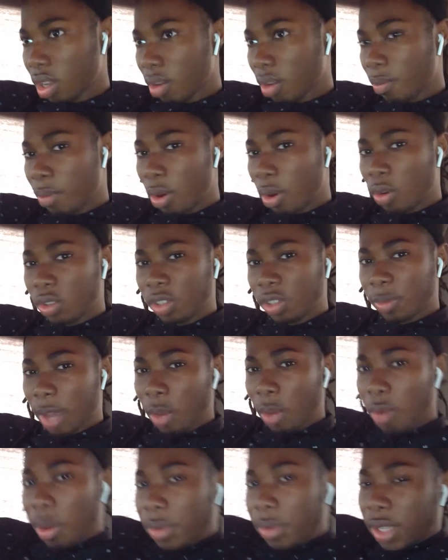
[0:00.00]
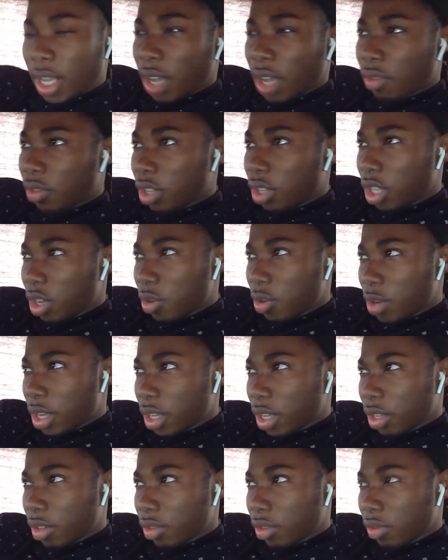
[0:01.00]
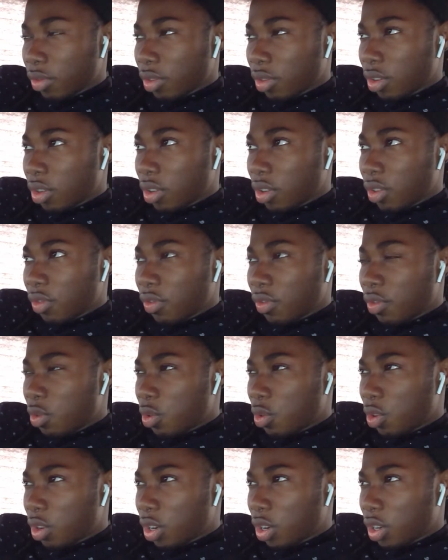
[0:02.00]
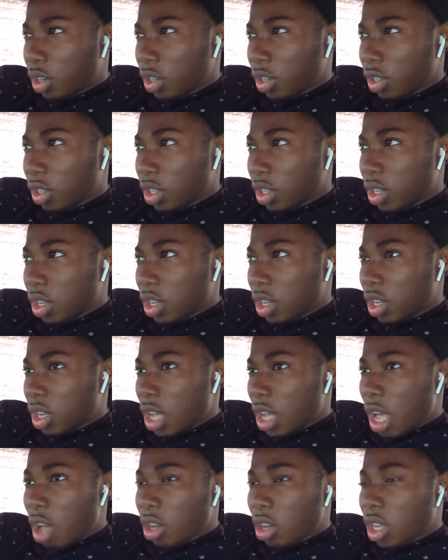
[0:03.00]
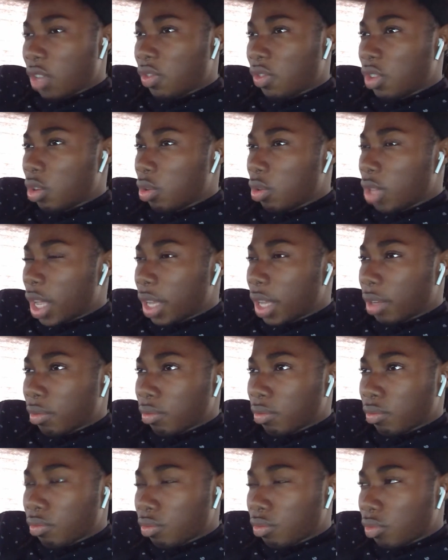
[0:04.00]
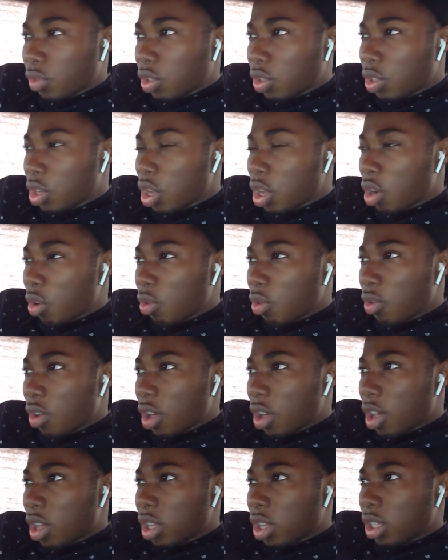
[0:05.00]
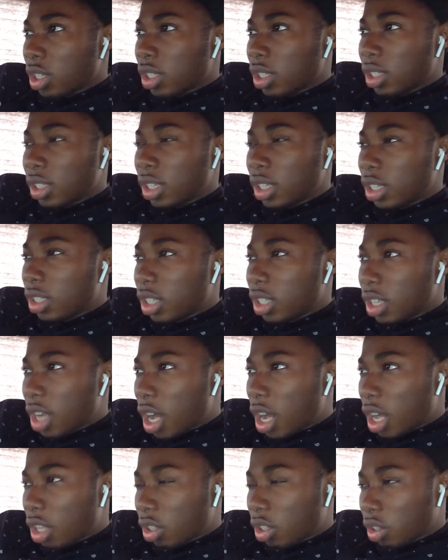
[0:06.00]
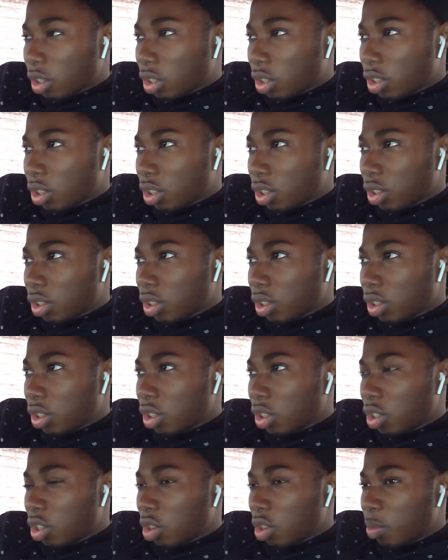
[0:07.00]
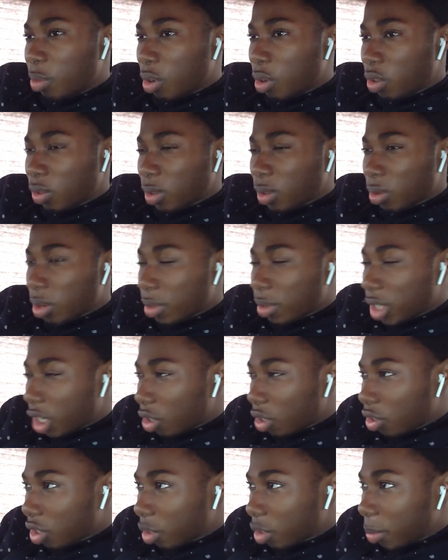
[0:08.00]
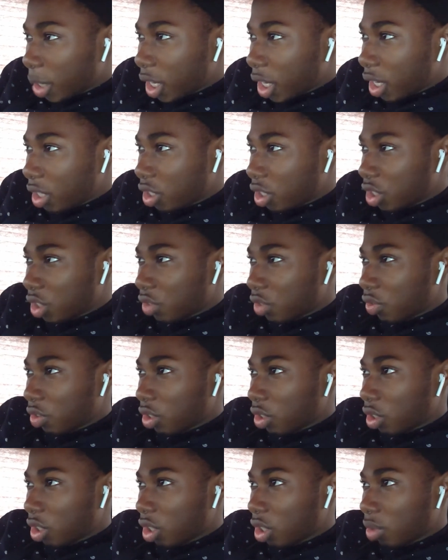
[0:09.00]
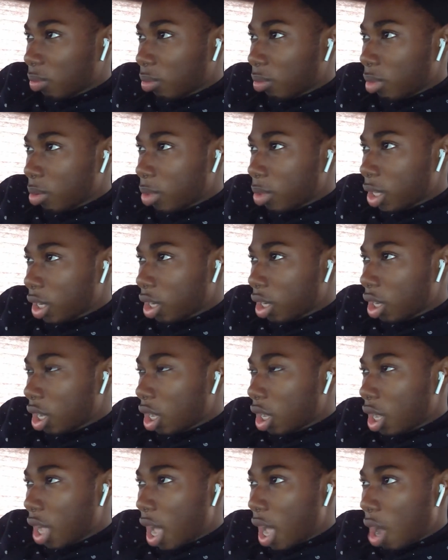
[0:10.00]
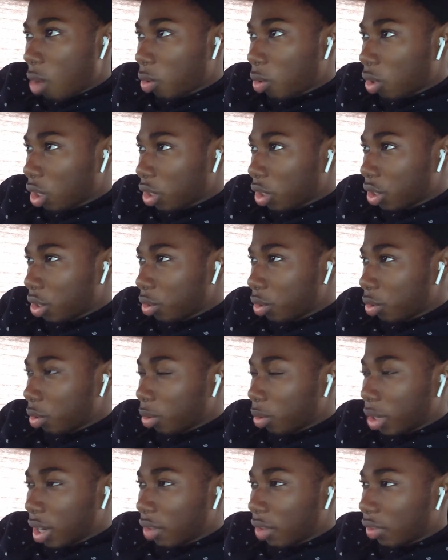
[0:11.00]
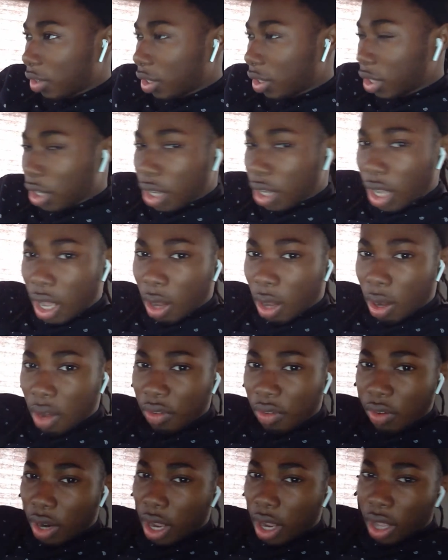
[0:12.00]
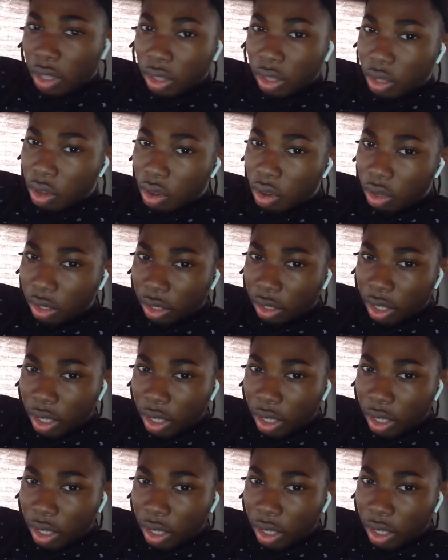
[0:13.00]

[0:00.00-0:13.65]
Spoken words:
post my website really quick for, I'll give you, like, $60. Post my website on your page just for maybe like an hour or two or whatever, however long."